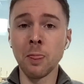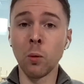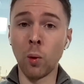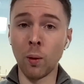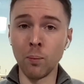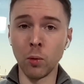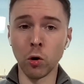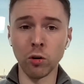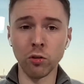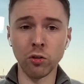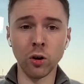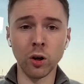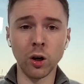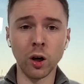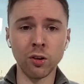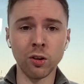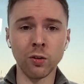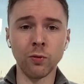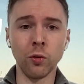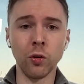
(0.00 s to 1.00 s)
One more at
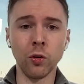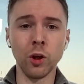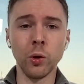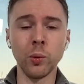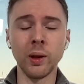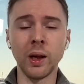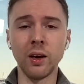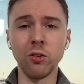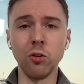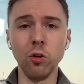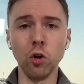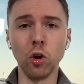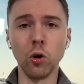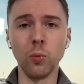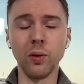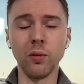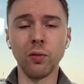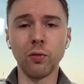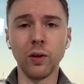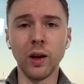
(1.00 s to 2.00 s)
Doncaster for you, and that is
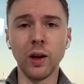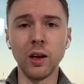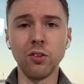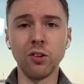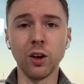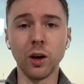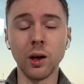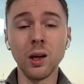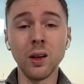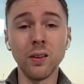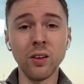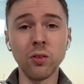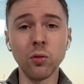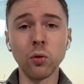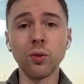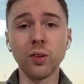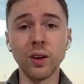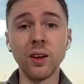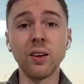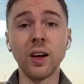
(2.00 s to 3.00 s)
Norman Fletcher. This
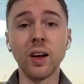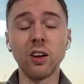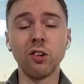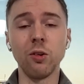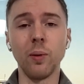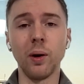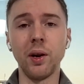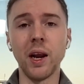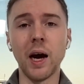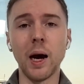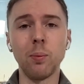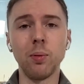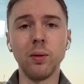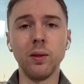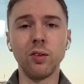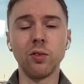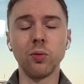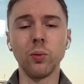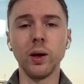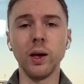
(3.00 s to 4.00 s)
horse is actually my nap
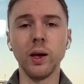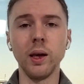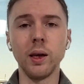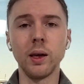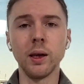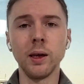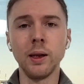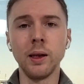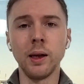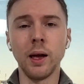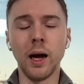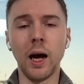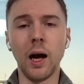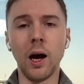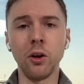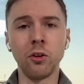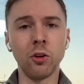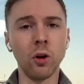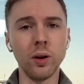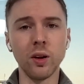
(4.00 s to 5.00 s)
this week.
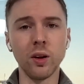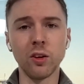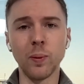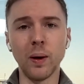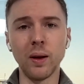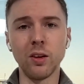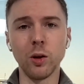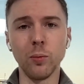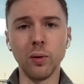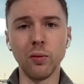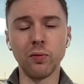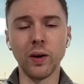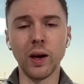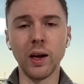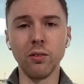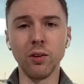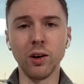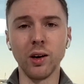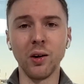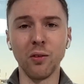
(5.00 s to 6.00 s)
I don't expect he'll be
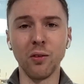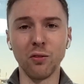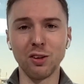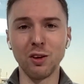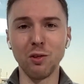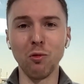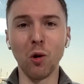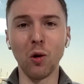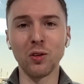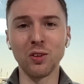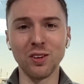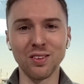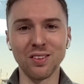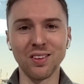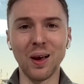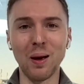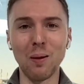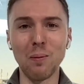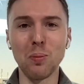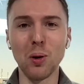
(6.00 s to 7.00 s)
favourite, and obviously Ross has
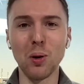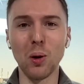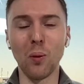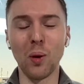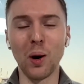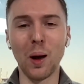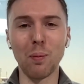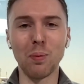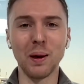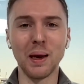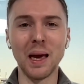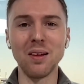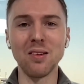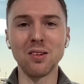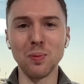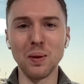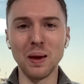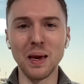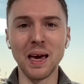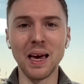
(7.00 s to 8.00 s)
put one up
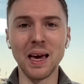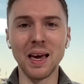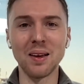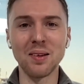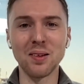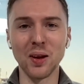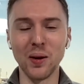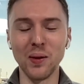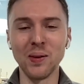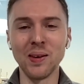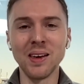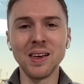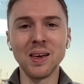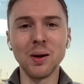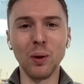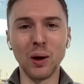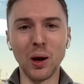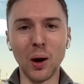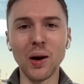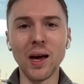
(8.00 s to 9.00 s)
against me here. So
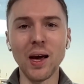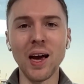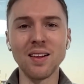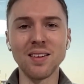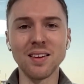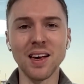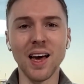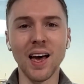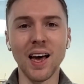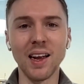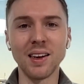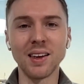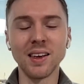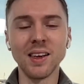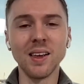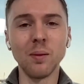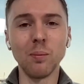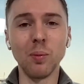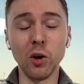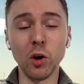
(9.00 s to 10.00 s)
we're going head to head.
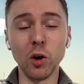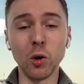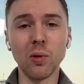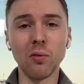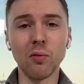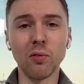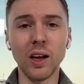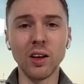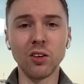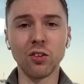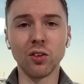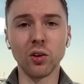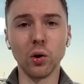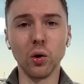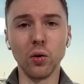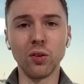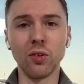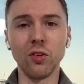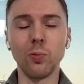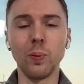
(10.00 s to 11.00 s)
But Norman Fletcher's a
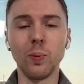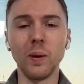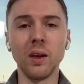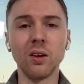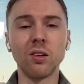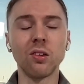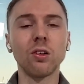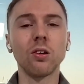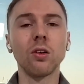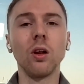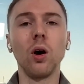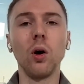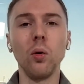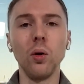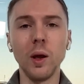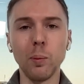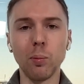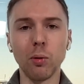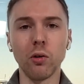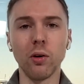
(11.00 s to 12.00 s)
horse who's been a
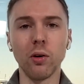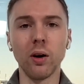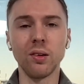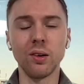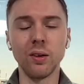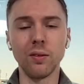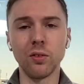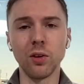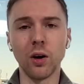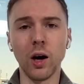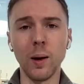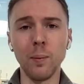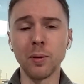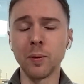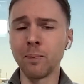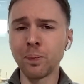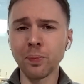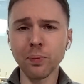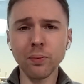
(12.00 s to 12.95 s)
slowly progressive type.